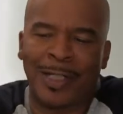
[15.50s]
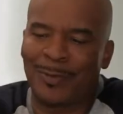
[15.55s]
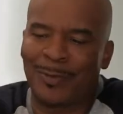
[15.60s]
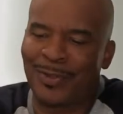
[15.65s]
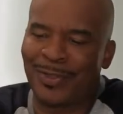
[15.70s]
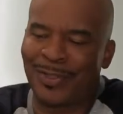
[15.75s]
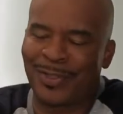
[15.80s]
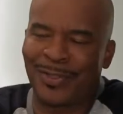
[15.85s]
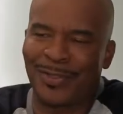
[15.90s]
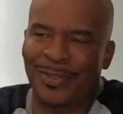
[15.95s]
I was
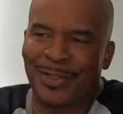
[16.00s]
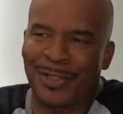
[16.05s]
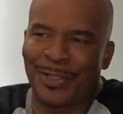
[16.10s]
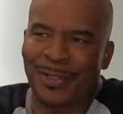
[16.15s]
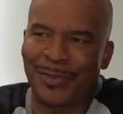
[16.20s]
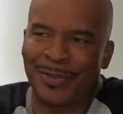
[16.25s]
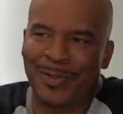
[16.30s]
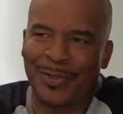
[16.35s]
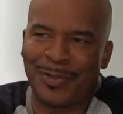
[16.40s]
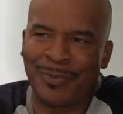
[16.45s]
just going to tell you, I
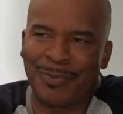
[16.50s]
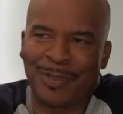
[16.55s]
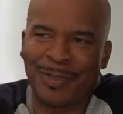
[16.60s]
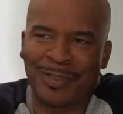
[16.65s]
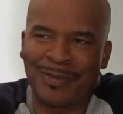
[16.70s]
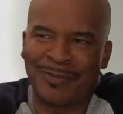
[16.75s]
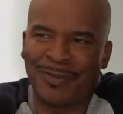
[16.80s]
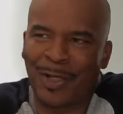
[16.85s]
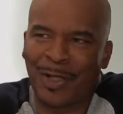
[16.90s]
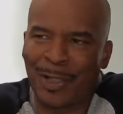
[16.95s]
was in the
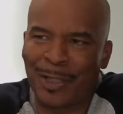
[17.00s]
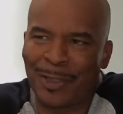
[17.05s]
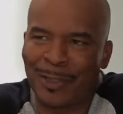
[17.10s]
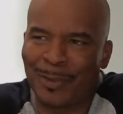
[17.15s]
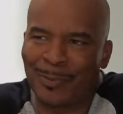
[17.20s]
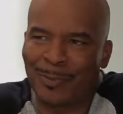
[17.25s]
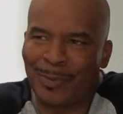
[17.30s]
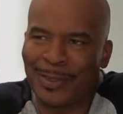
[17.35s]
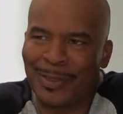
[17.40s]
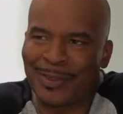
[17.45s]
middle of
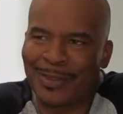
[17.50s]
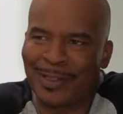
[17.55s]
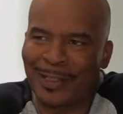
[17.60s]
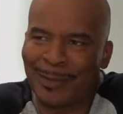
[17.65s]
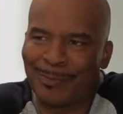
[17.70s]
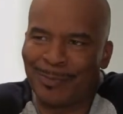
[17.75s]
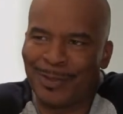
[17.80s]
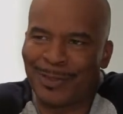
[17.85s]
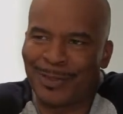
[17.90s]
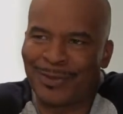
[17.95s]
Harlem one
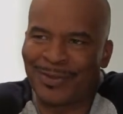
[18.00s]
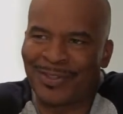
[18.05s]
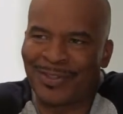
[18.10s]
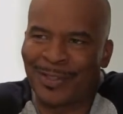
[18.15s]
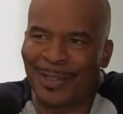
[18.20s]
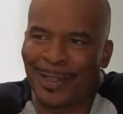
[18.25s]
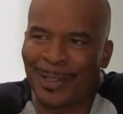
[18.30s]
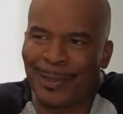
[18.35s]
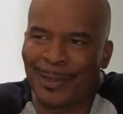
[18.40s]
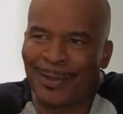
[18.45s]
time years
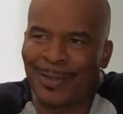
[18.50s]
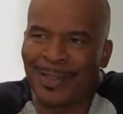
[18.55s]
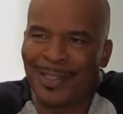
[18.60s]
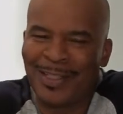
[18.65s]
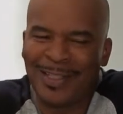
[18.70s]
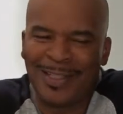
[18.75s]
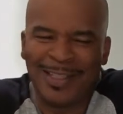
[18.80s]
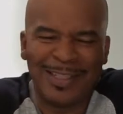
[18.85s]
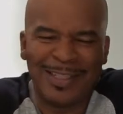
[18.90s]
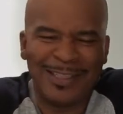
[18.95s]
ago,
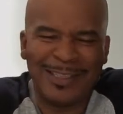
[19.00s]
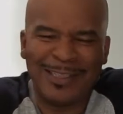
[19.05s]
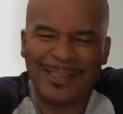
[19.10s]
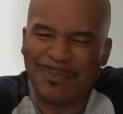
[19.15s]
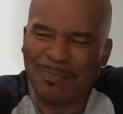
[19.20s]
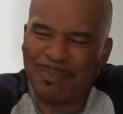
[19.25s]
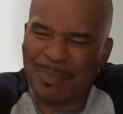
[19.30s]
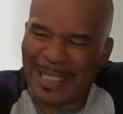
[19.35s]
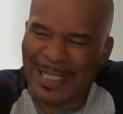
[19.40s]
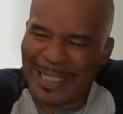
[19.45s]
and these
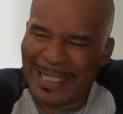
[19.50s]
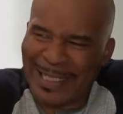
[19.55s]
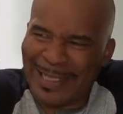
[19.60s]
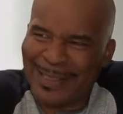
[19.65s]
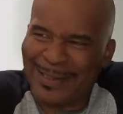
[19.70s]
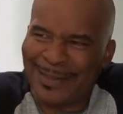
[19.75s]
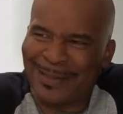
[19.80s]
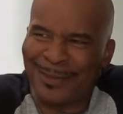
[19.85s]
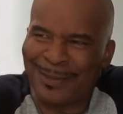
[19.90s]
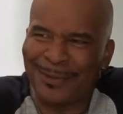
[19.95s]

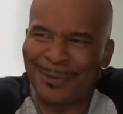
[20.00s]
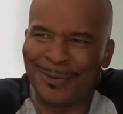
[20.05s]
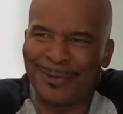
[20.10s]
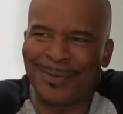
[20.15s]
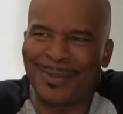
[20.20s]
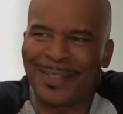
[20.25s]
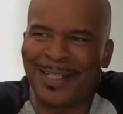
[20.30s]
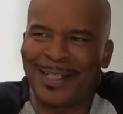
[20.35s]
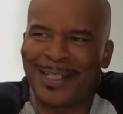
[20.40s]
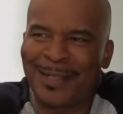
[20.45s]
bad
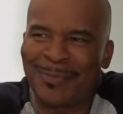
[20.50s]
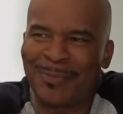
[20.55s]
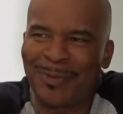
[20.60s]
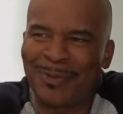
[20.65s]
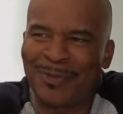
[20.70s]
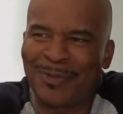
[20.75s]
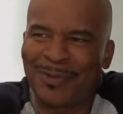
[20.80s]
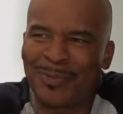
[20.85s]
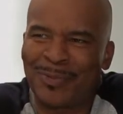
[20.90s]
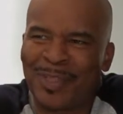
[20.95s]
dudes, they come
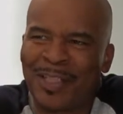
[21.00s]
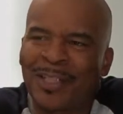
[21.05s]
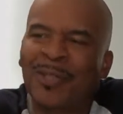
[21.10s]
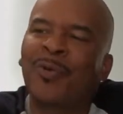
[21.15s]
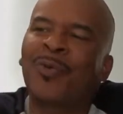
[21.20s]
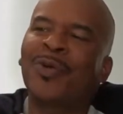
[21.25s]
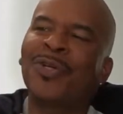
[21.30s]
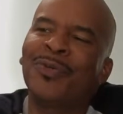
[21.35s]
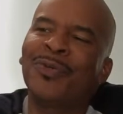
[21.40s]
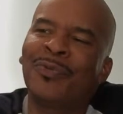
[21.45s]
over to me and go,
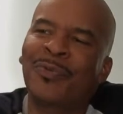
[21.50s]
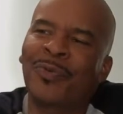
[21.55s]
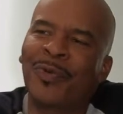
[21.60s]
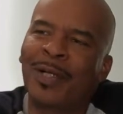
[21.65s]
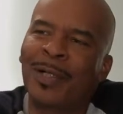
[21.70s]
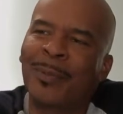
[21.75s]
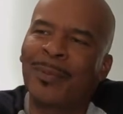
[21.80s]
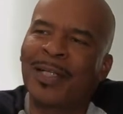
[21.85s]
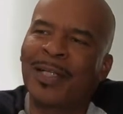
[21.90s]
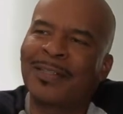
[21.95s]
Where are you
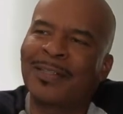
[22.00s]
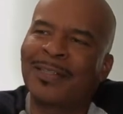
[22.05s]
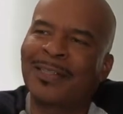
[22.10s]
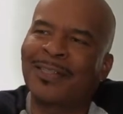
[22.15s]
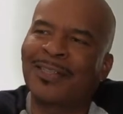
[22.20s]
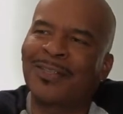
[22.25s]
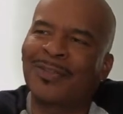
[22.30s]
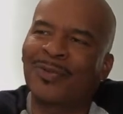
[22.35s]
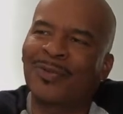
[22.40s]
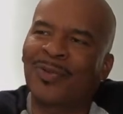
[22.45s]
from? I said,
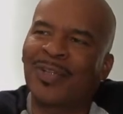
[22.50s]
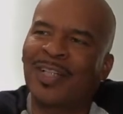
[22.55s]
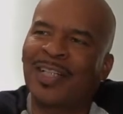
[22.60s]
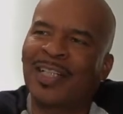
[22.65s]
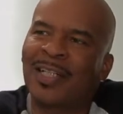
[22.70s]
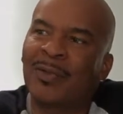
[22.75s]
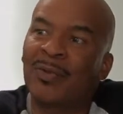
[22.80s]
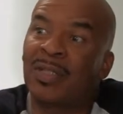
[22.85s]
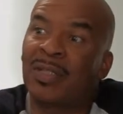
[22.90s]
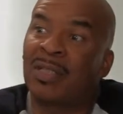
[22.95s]
Detroit. And
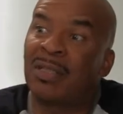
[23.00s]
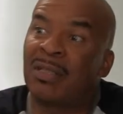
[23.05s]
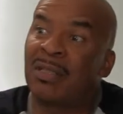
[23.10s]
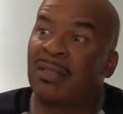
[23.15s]
they went,